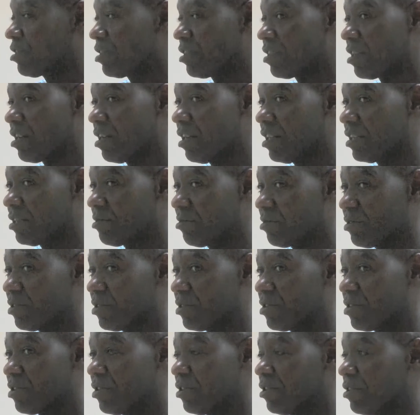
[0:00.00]
to the guys, which
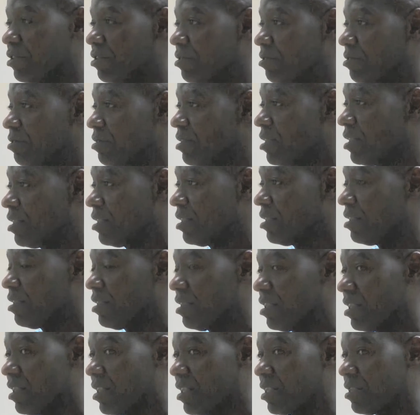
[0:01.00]
is good.
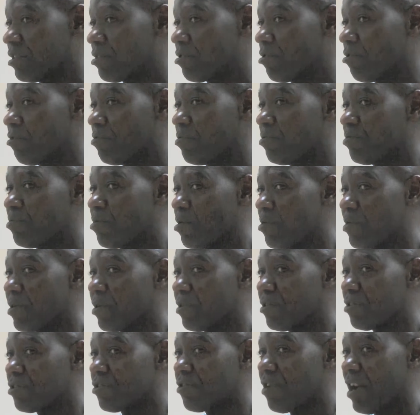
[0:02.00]
And it sort of put me
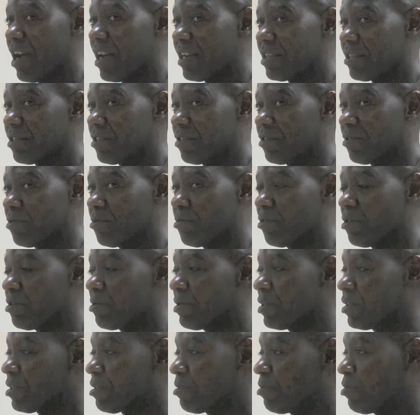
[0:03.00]
on the track to want to
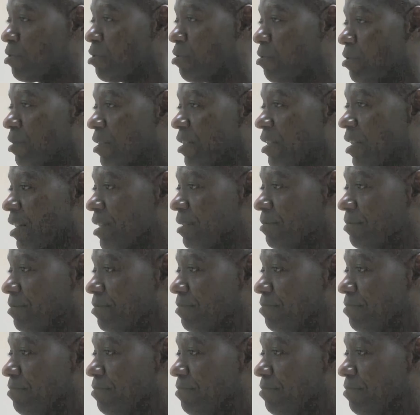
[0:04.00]
be a support worker.